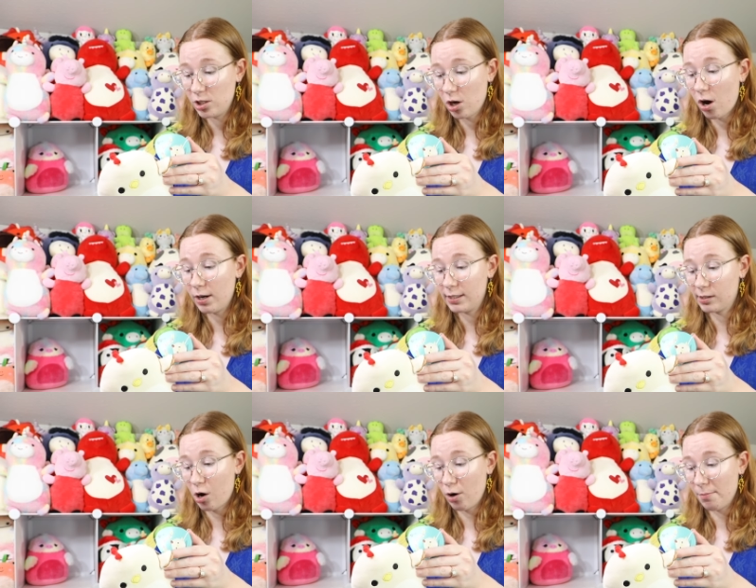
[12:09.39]
Todd is
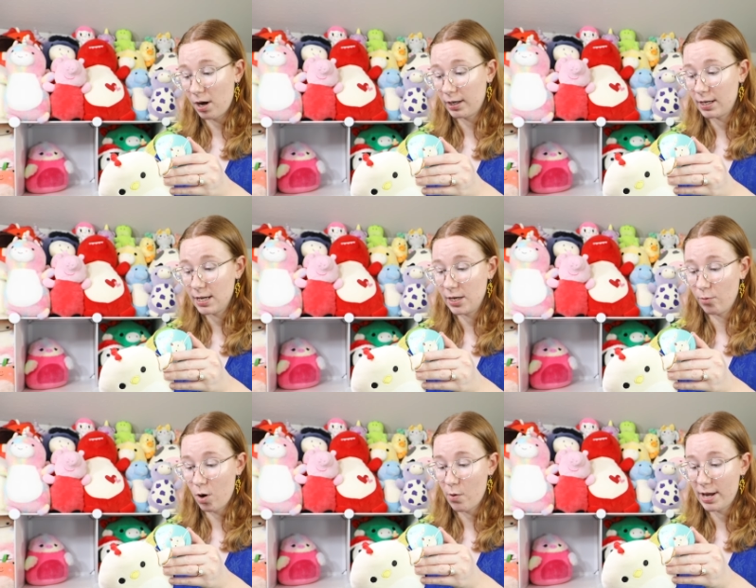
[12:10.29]
a harmonica
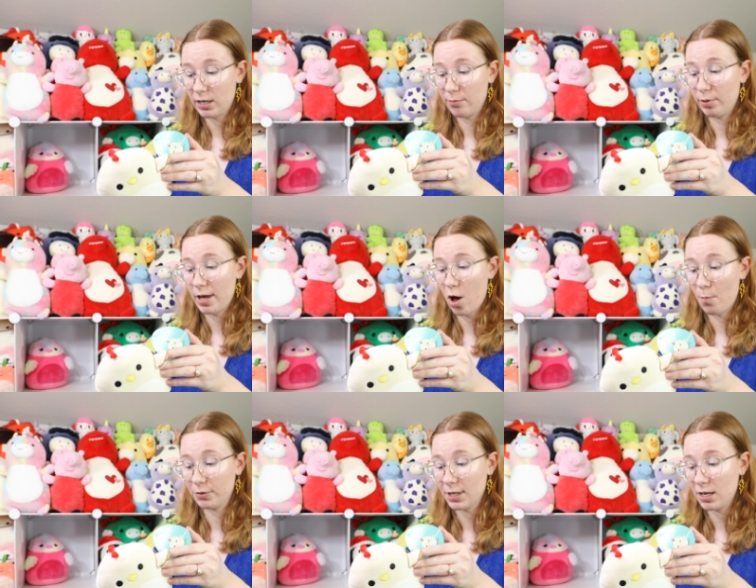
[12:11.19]
hero and can play
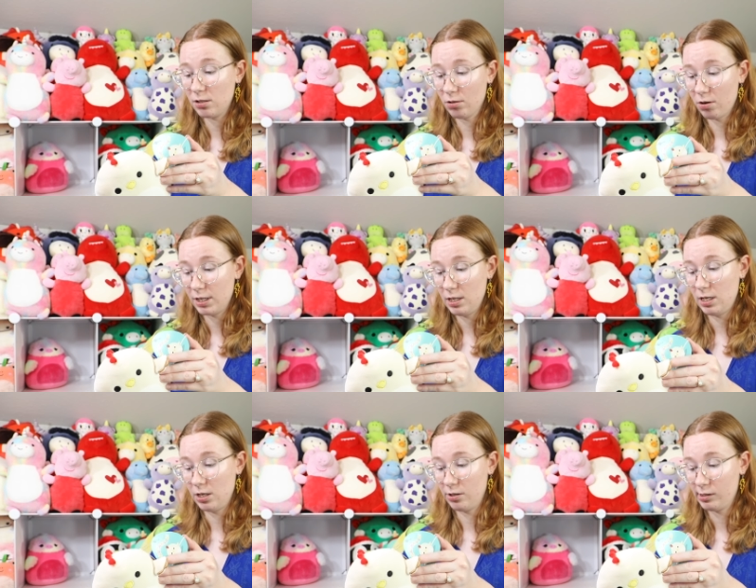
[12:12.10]
almost any song he
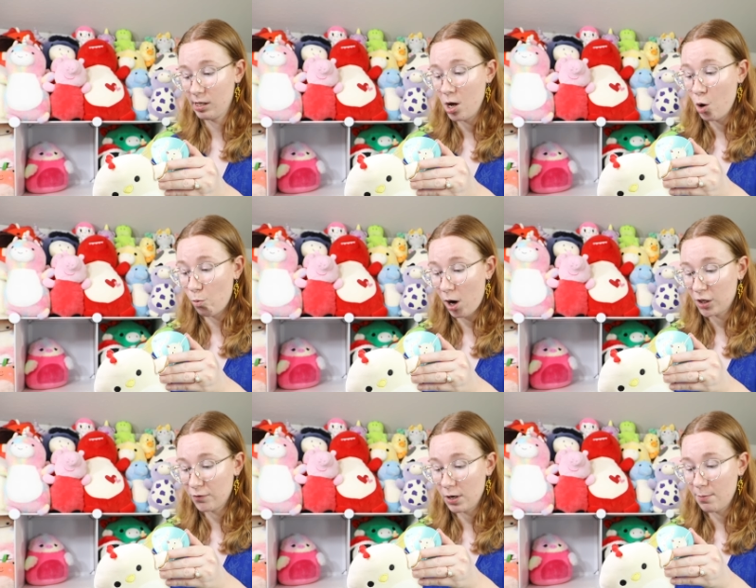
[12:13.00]
hears.
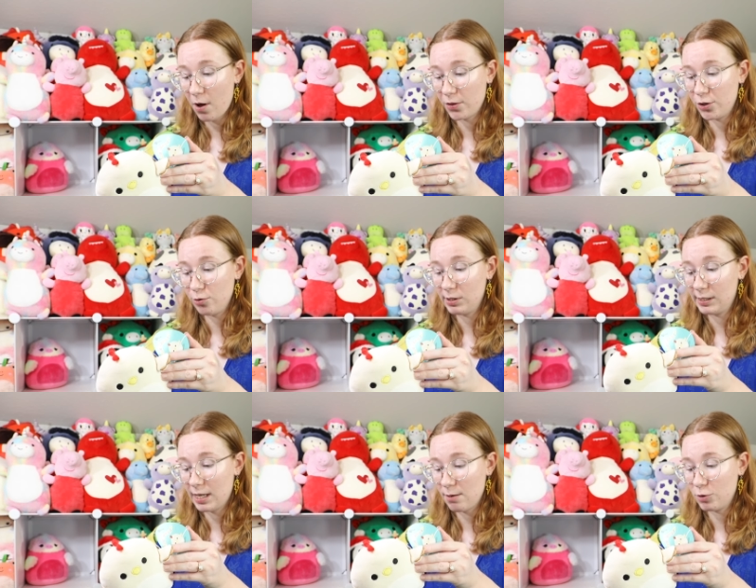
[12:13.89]
Watch for him on the
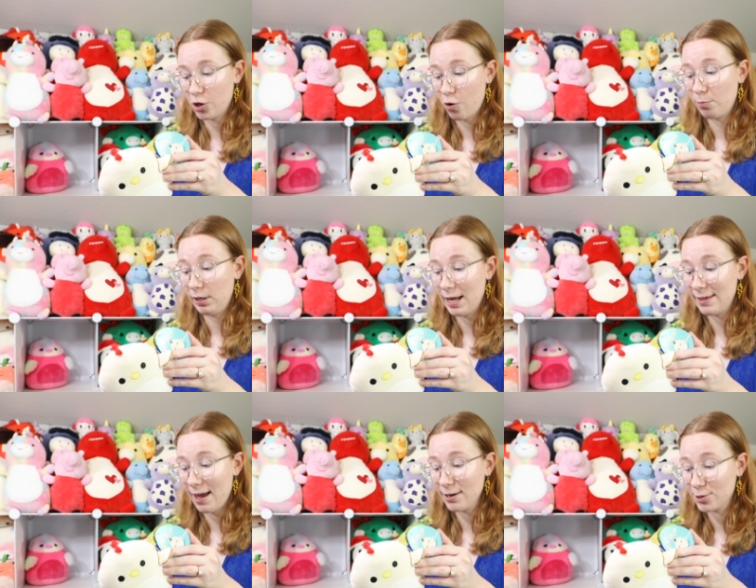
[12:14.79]
newest game show, Play
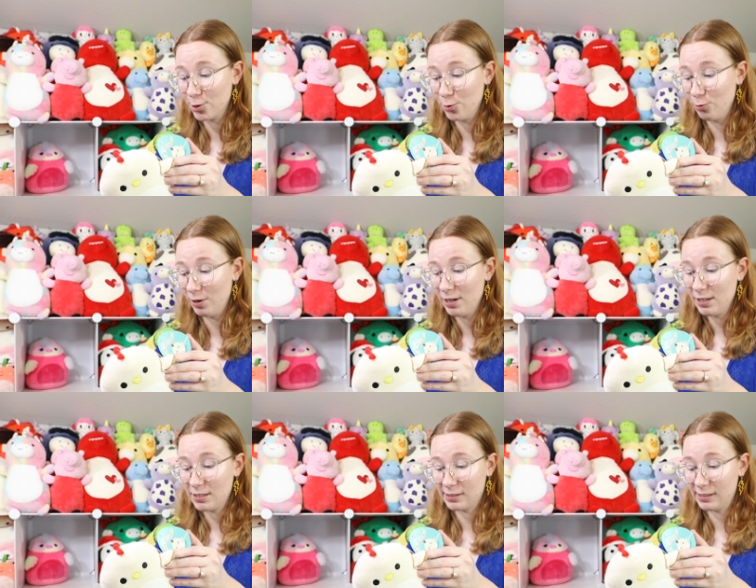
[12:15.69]
That Tune,
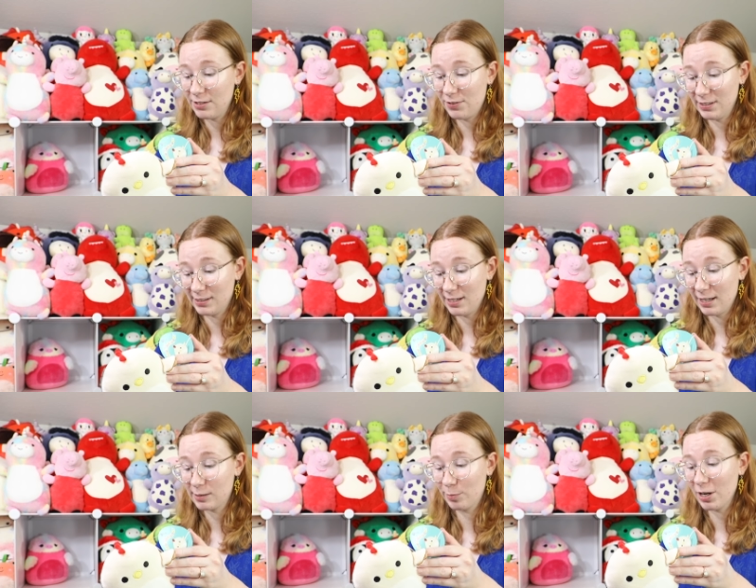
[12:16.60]
to see if he's the
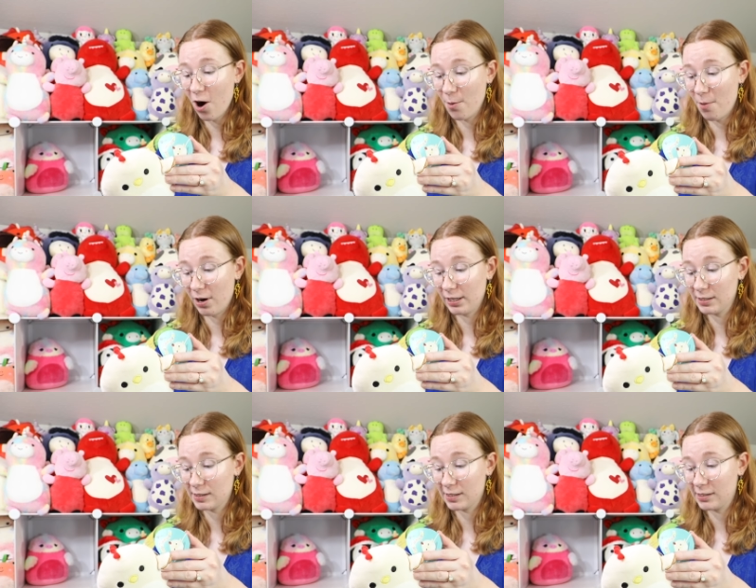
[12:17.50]
next big harmonica
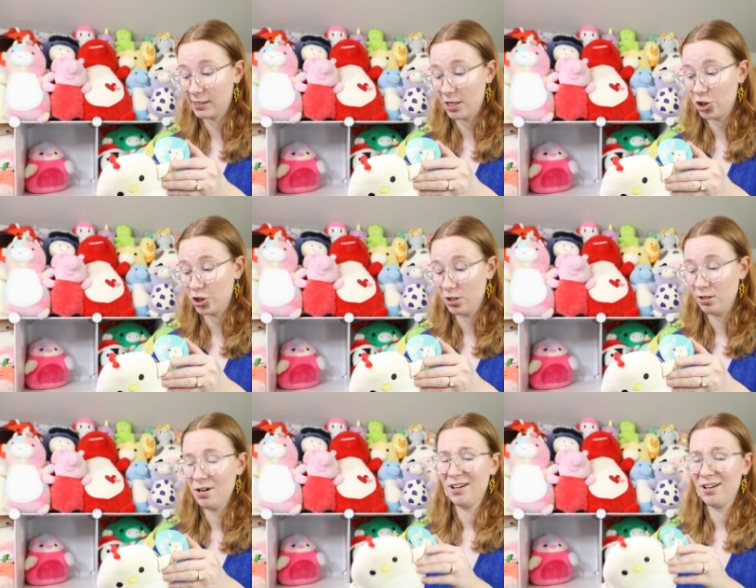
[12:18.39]
sensation.